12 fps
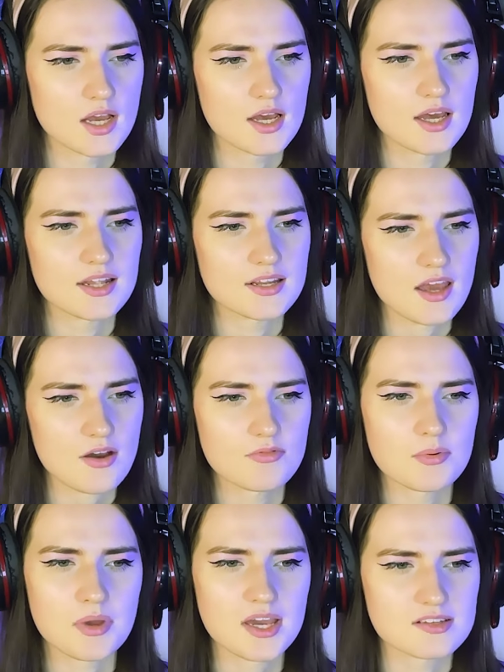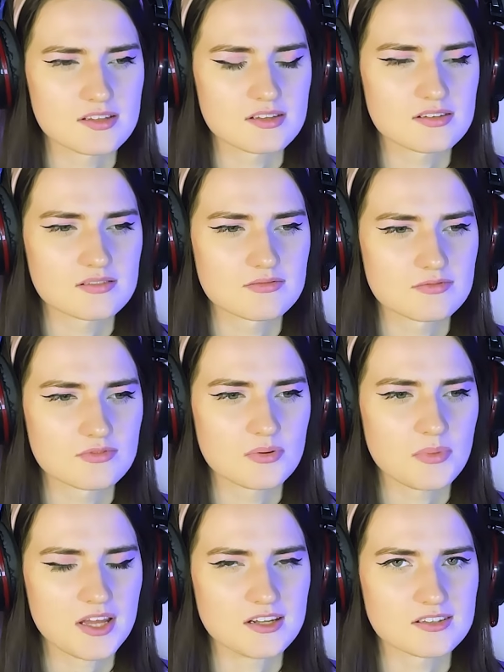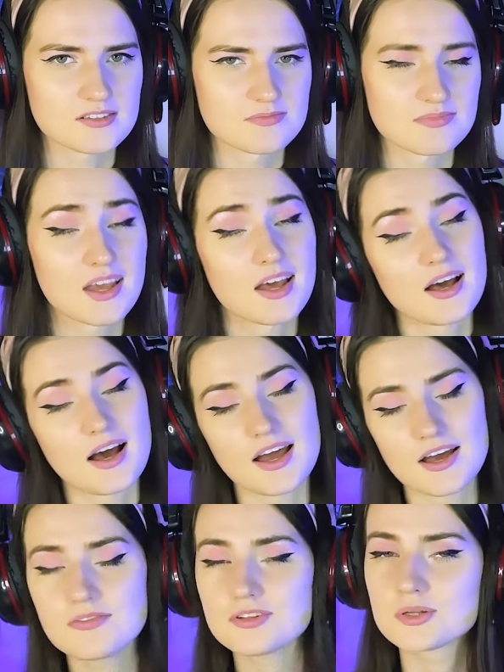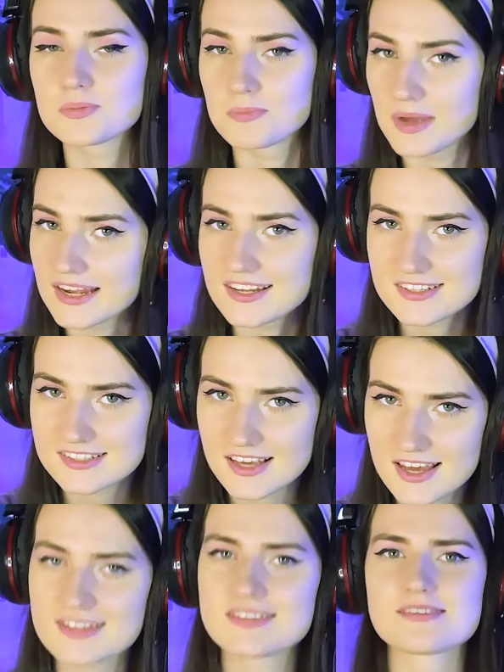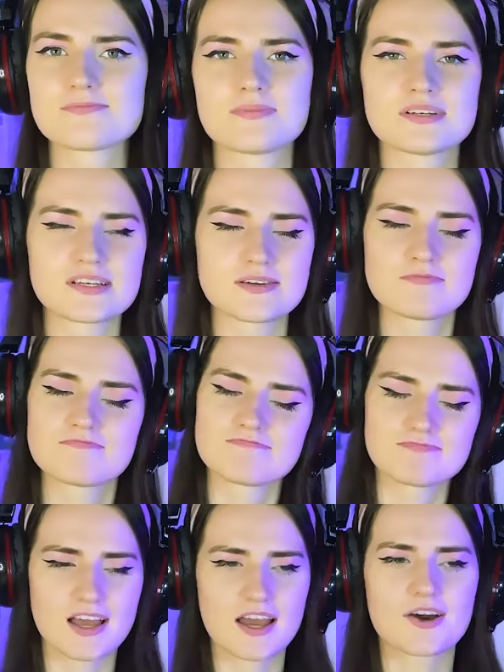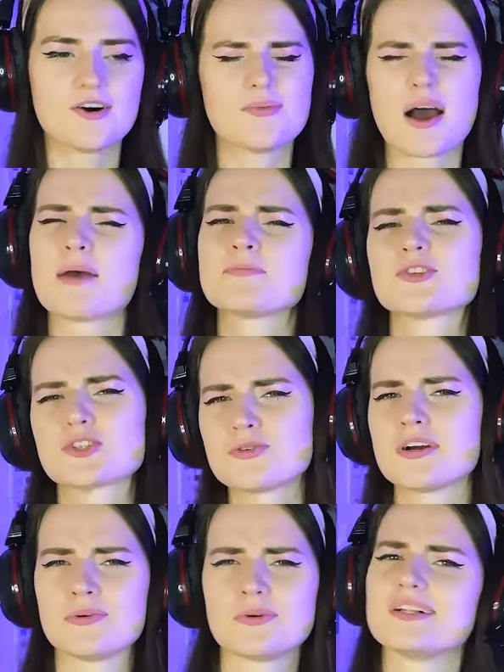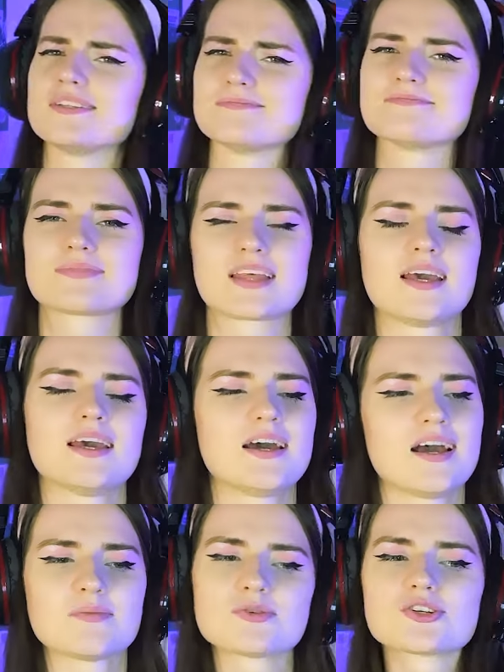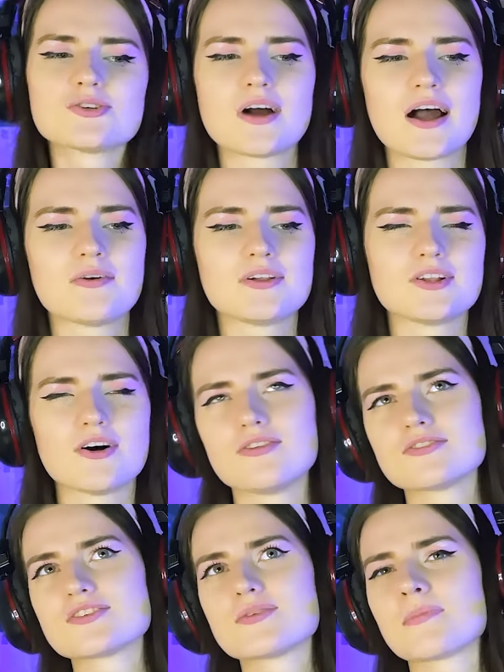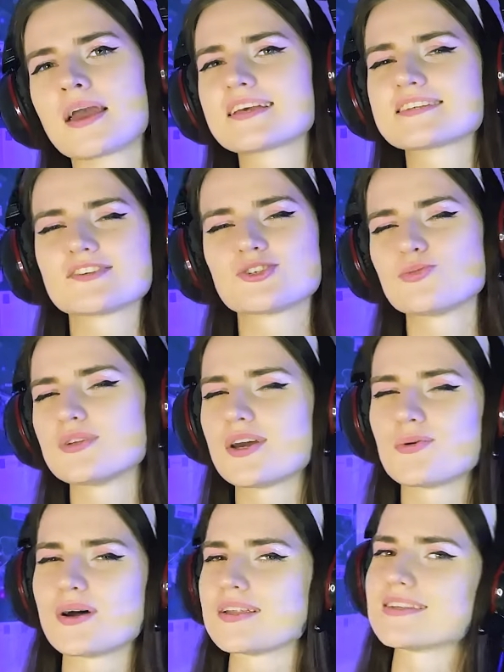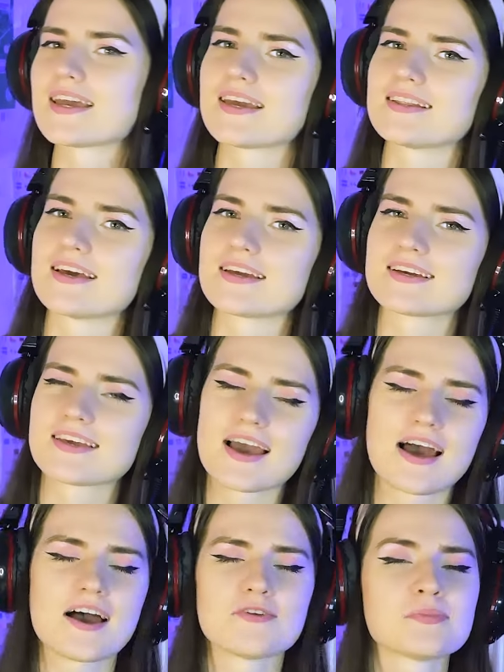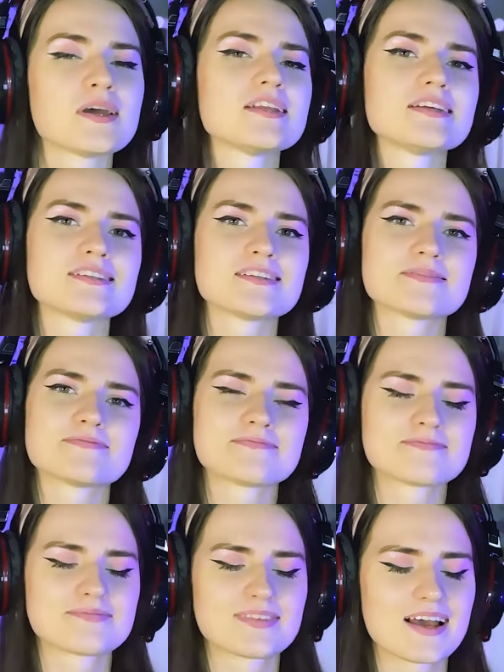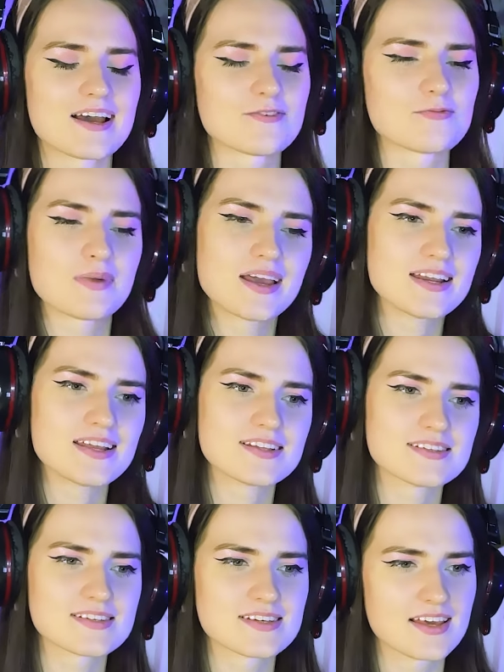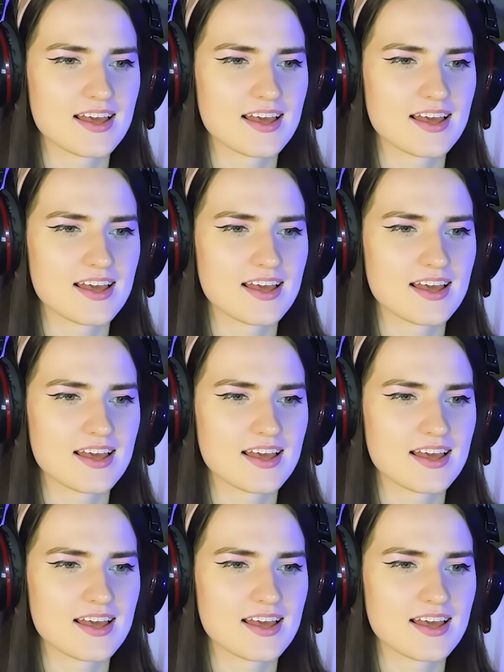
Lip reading: And yeah, we made it. We made it. I haven't made it yet, but I'm sure I will. I'm sure I will also make such video one day. Like, yeah, I've made it.